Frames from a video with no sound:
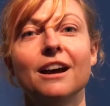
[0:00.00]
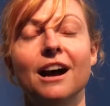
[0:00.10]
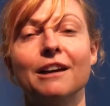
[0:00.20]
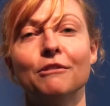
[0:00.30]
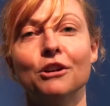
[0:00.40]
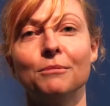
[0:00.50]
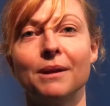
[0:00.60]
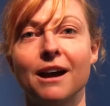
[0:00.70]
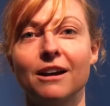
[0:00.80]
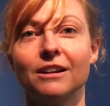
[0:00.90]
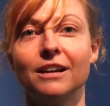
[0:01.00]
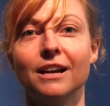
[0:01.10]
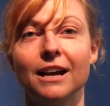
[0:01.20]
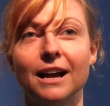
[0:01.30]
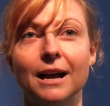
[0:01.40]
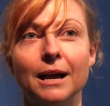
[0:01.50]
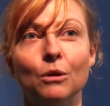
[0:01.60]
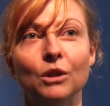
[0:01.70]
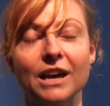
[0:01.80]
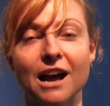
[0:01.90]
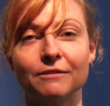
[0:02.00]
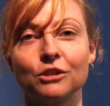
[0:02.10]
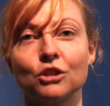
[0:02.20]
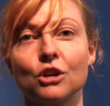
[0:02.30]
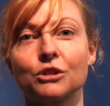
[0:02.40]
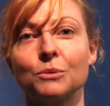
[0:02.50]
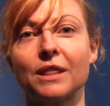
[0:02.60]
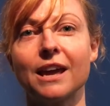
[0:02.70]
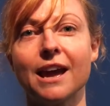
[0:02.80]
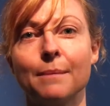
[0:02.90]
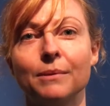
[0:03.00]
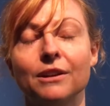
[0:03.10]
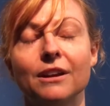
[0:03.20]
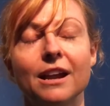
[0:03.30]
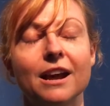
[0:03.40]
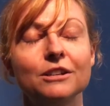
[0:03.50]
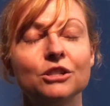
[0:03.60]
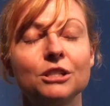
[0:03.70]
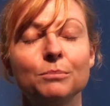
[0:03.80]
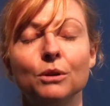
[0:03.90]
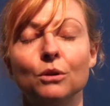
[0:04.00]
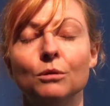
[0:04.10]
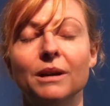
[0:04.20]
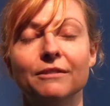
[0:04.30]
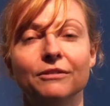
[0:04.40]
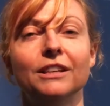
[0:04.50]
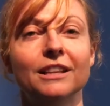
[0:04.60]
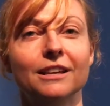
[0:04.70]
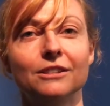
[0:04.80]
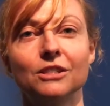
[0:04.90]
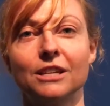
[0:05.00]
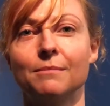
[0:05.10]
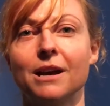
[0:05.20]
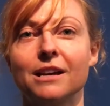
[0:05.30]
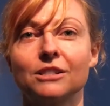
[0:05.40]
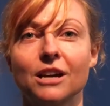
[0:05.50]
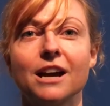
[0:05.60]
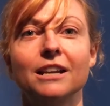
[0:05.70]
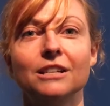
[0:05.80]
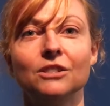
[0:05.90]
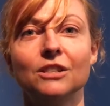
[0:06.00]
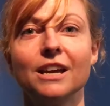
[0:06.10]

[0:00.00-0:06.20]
I wrote about uh, all the aftershocks when they happen, and I just put all my feelings and my anxieties